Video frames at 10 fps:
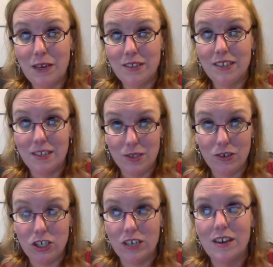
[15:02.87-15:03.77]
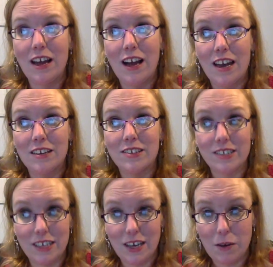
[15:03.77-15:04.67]
Sydney surgeon. I got in to
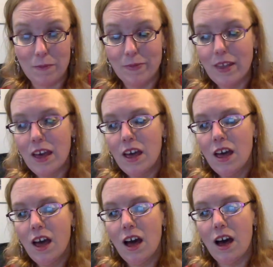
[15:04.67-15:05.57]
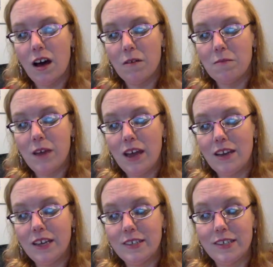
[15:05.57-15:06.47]
see him.
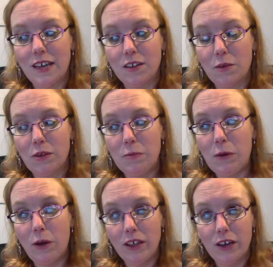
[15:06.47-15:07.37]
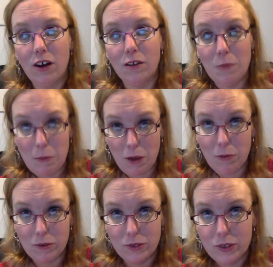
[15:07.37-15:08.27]
And he sat there with me while he called my
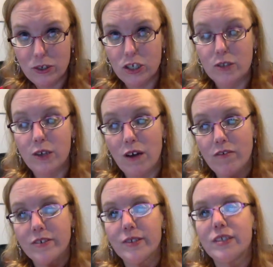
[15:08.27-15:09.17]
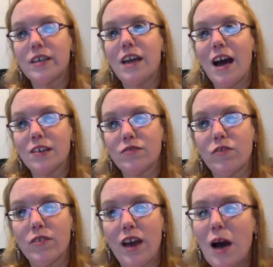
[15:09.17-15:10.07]
Melbourne surgeon's office and asked
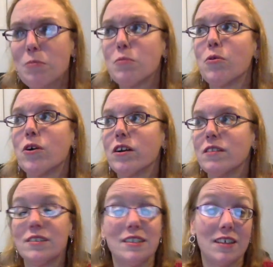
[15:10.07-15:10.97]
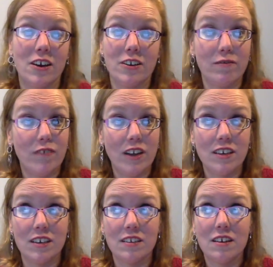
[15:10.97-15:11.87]
for the op report. And they said they couldn't find it.